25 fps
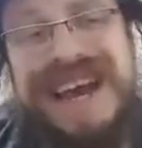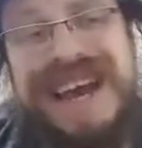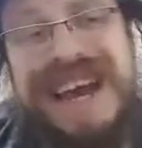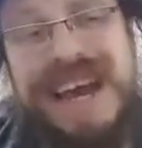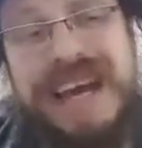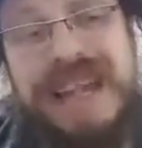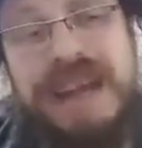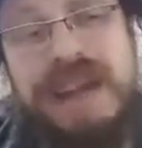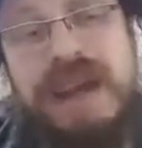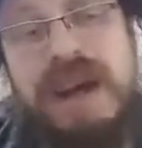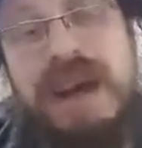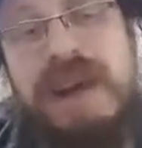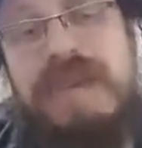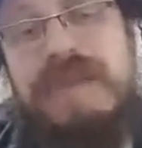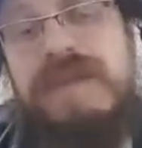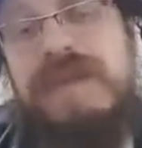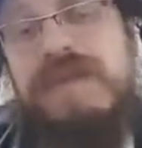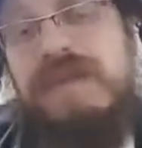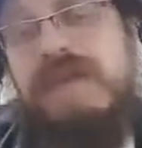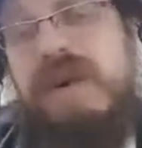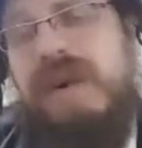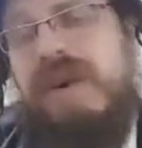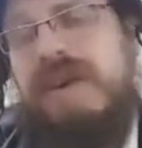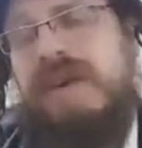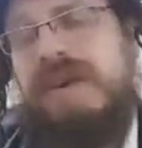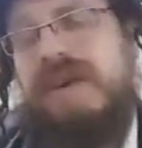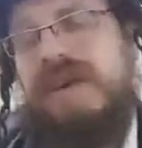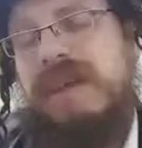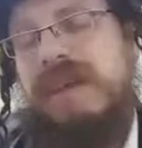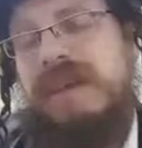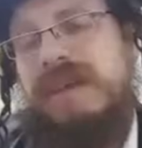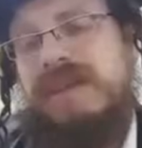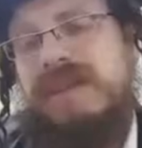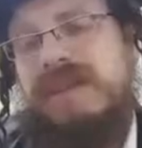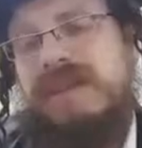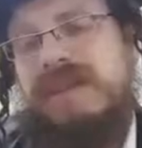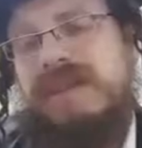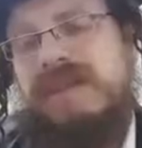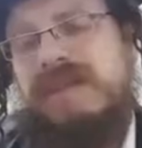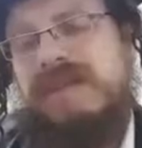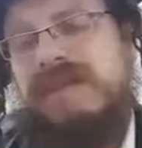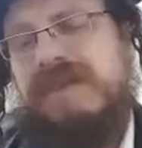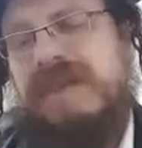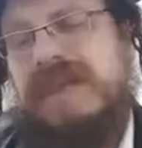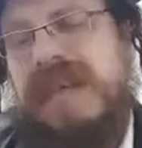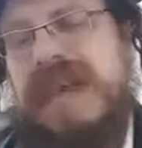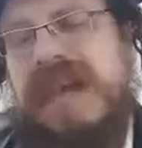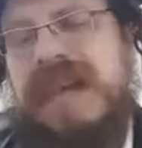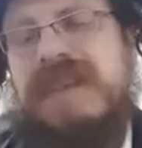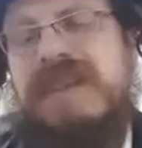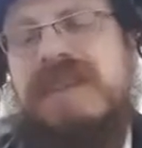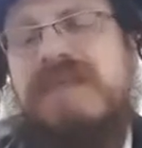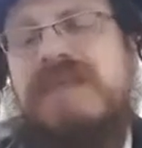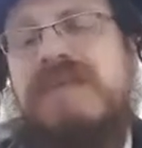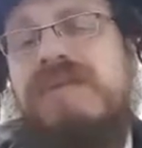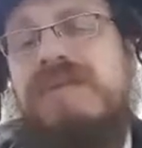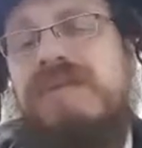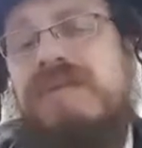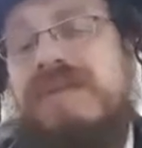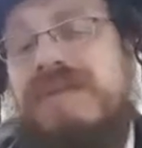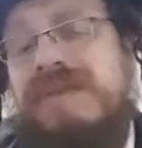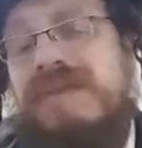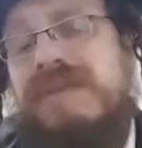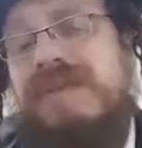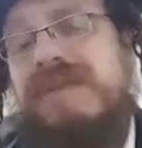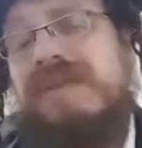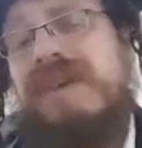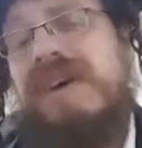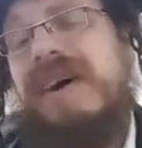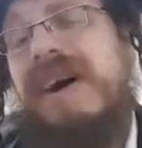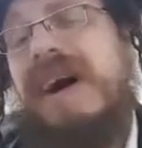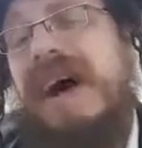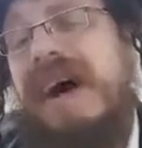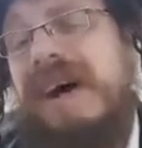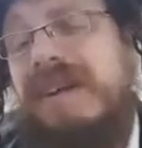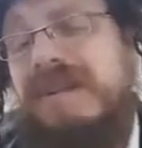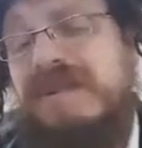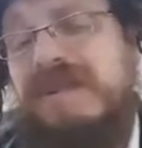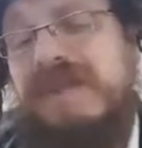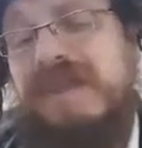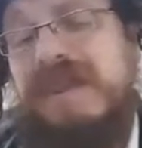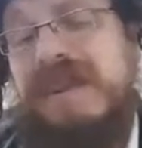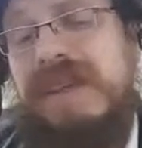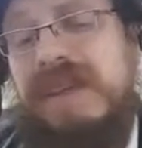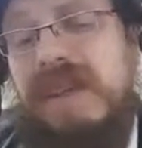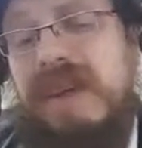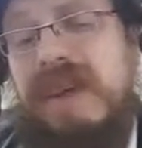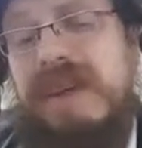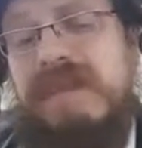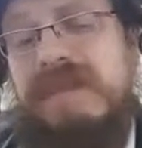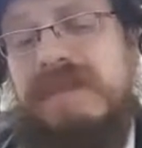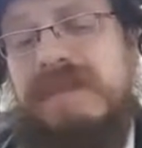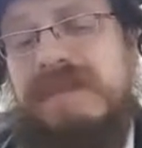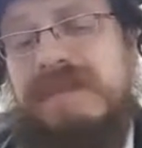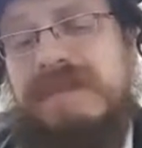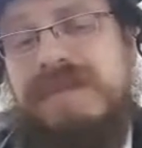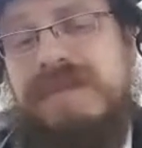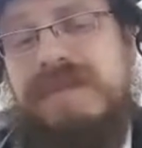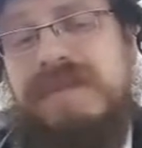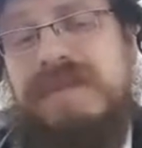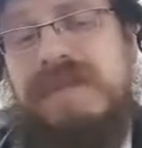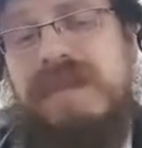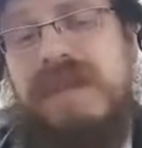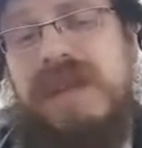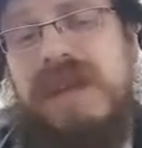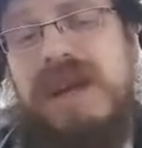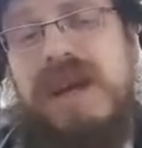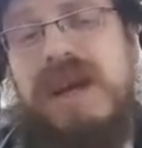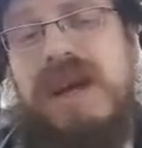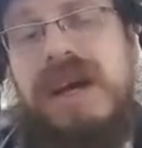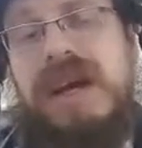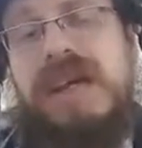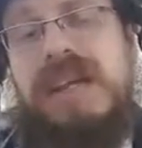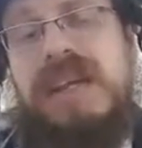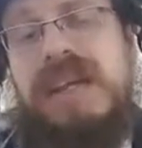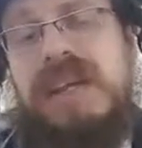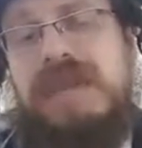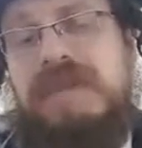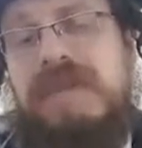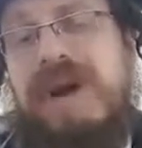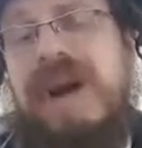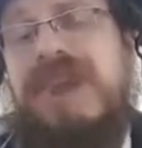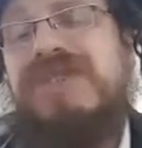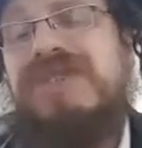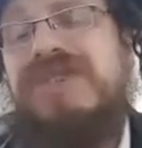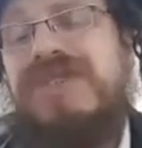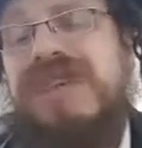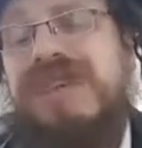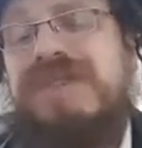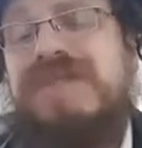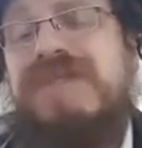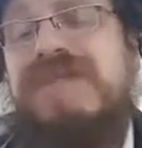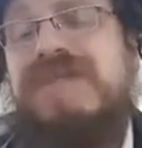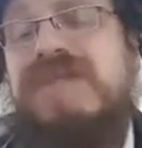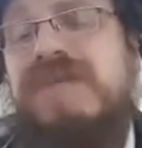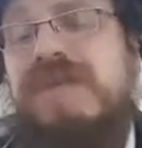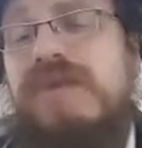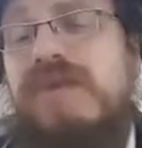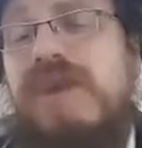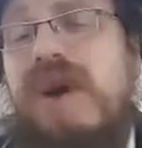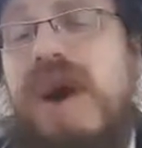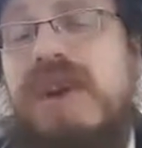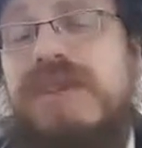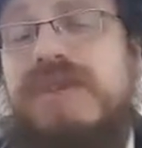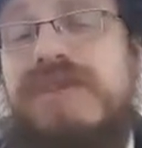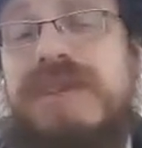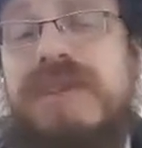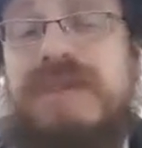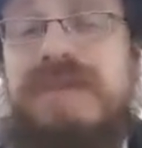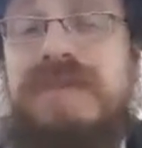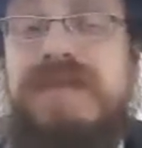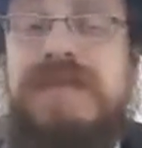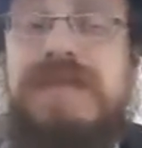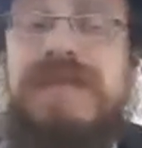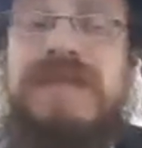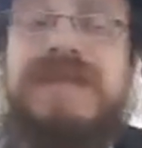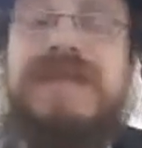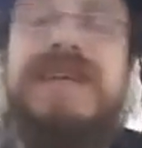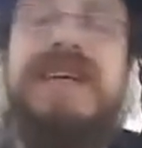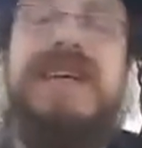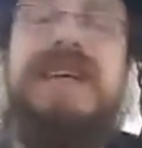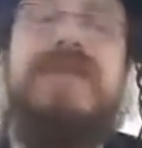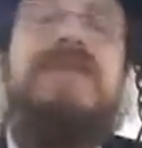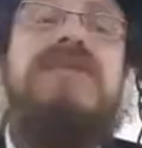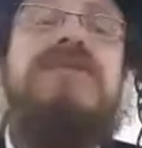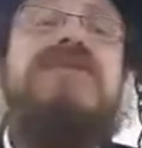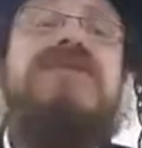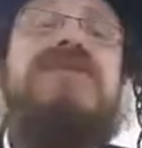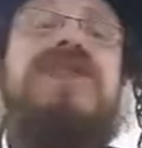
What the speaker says: and love the wrong things. If you take the word ve'ahavta, love, the gematria equals 414, which